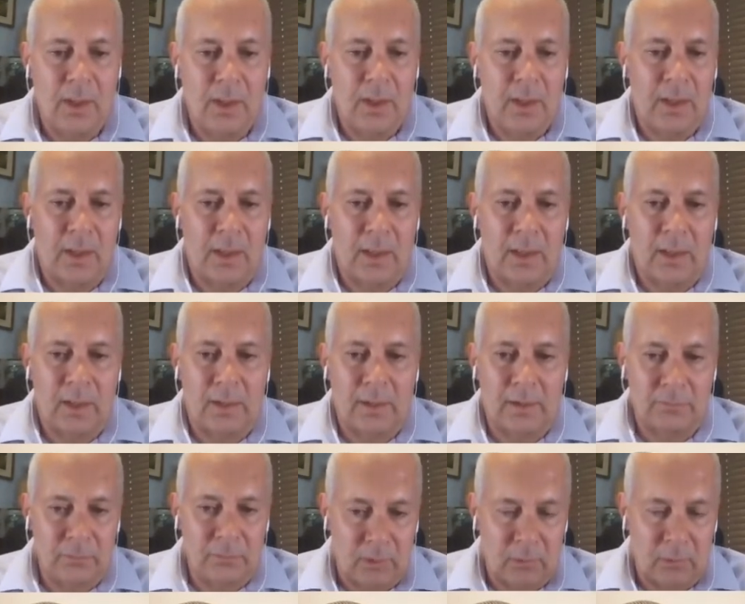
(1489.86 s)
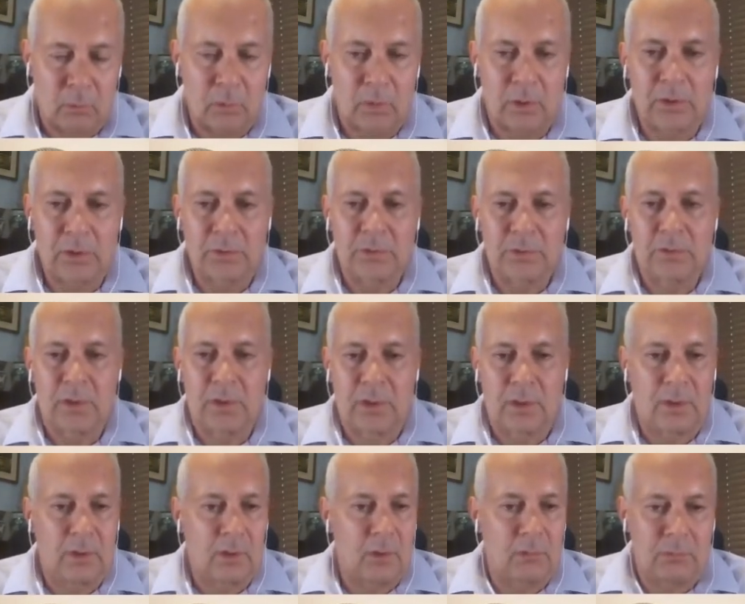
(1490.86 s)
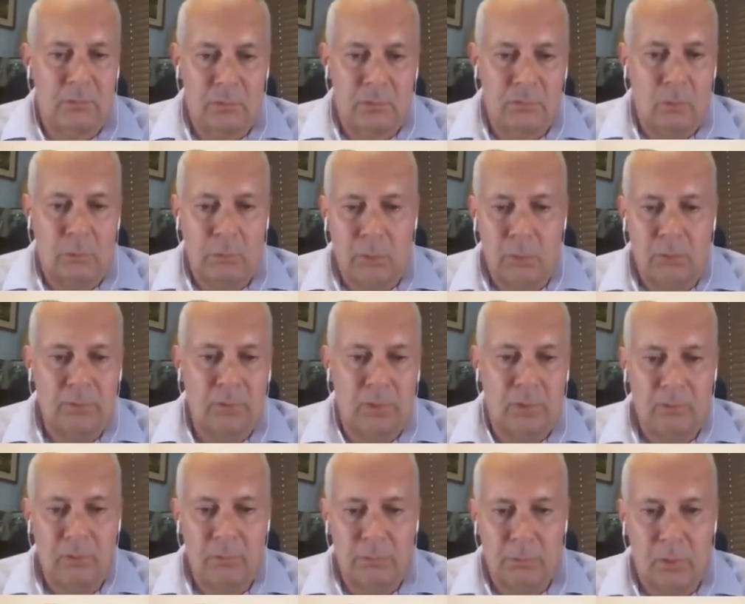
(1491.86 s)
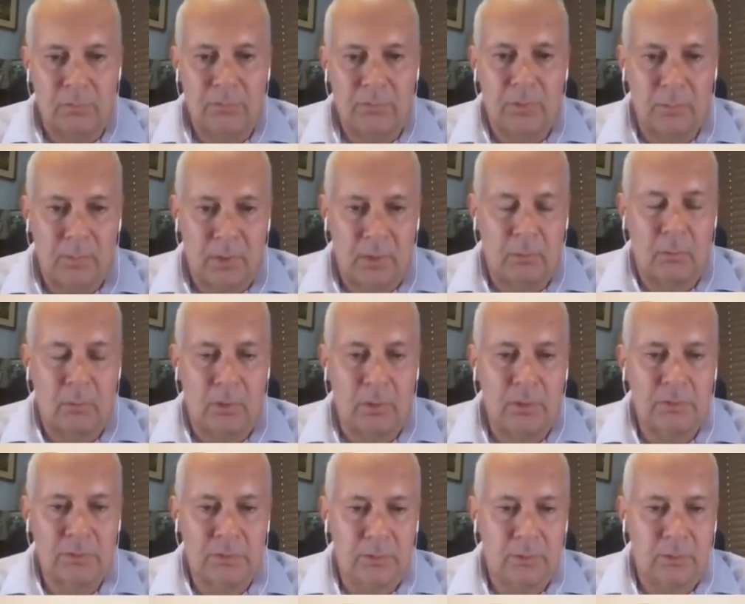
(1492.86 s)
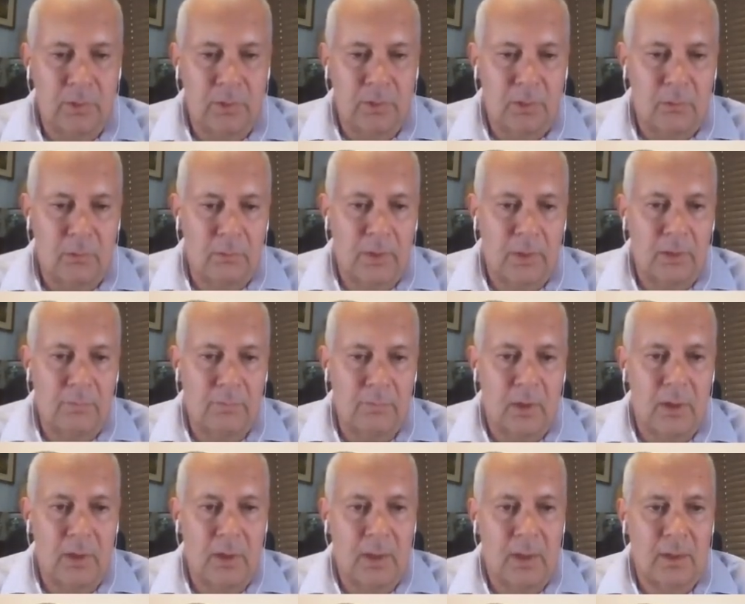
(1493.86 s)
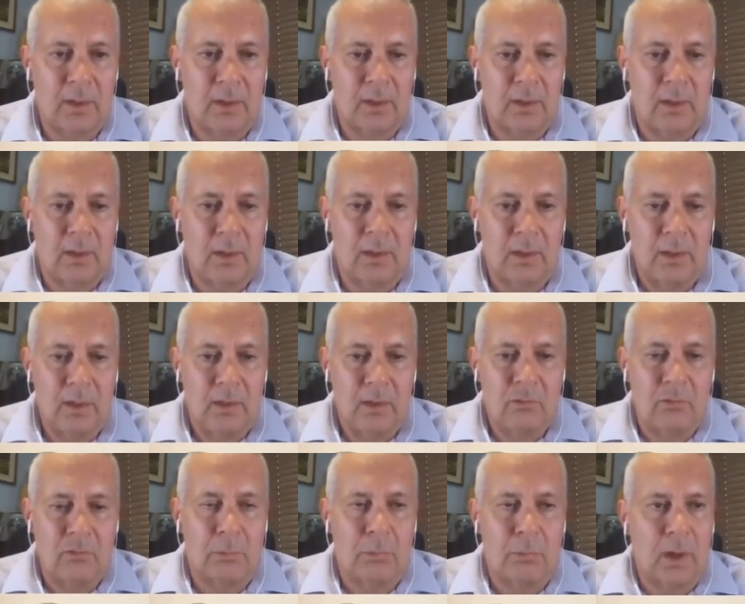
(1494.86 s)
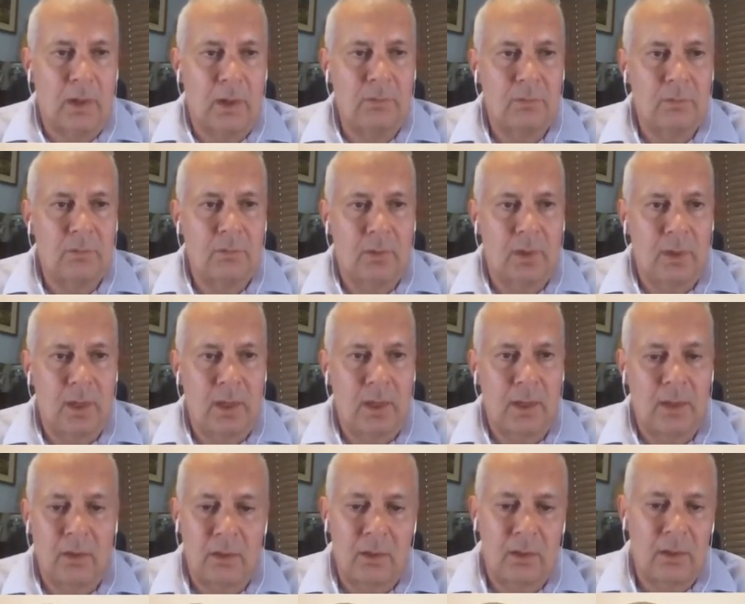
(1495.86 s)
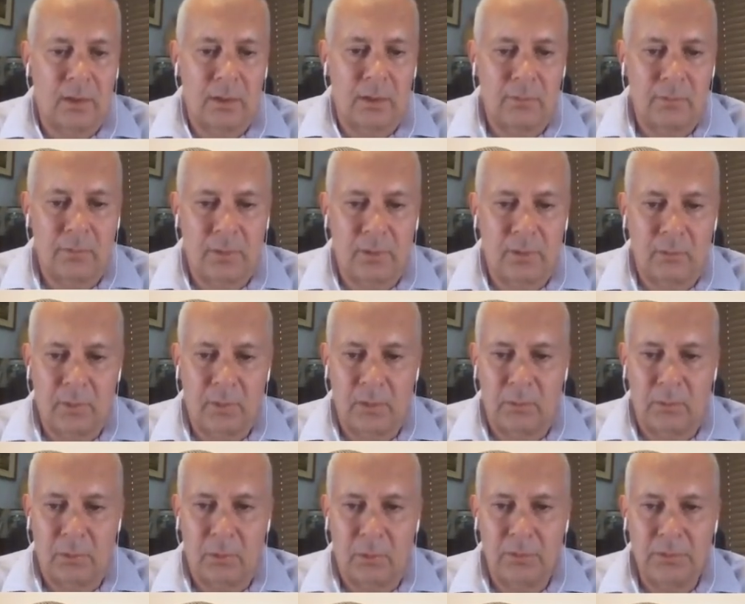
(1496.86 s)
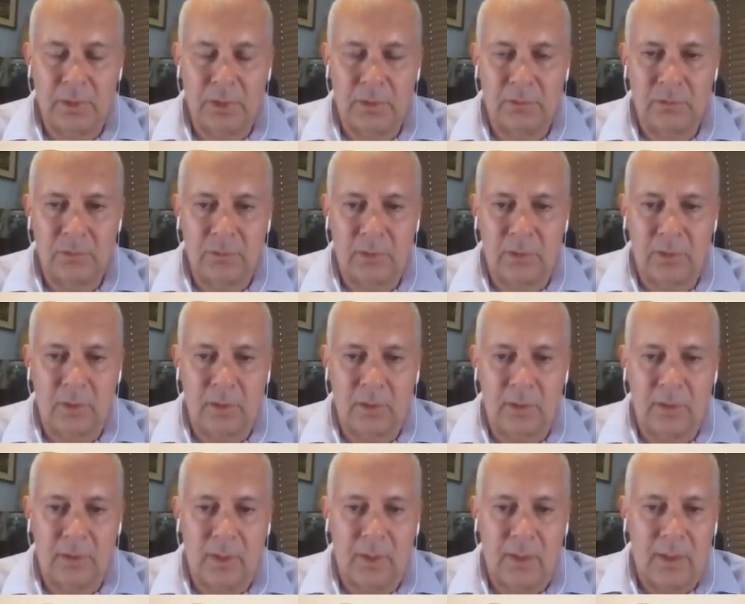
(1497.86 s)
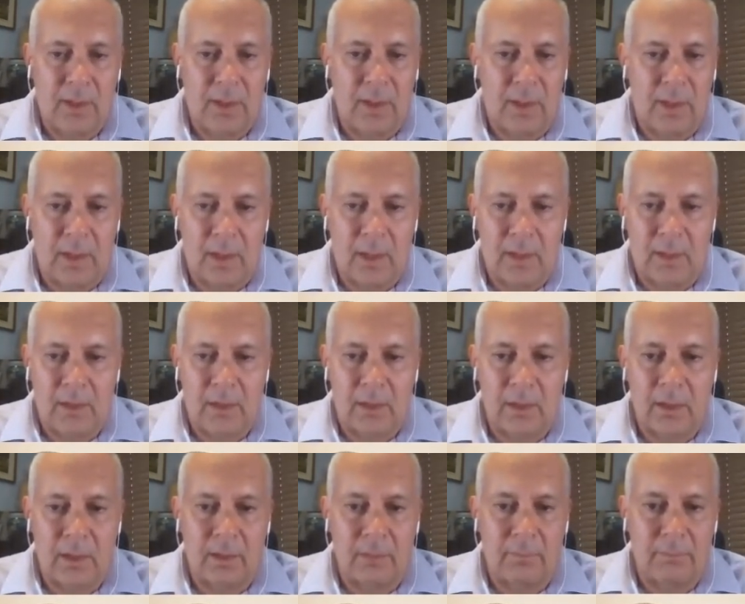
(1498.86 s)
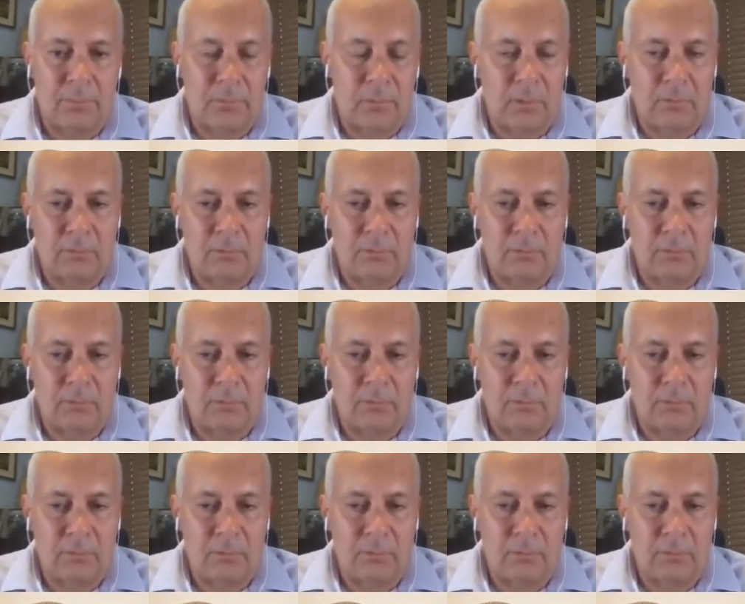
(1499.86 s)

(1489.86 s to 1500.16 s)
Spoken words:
It works. There's no process that's perfect, but it works, and we have not had any surprises to date with the process. And you've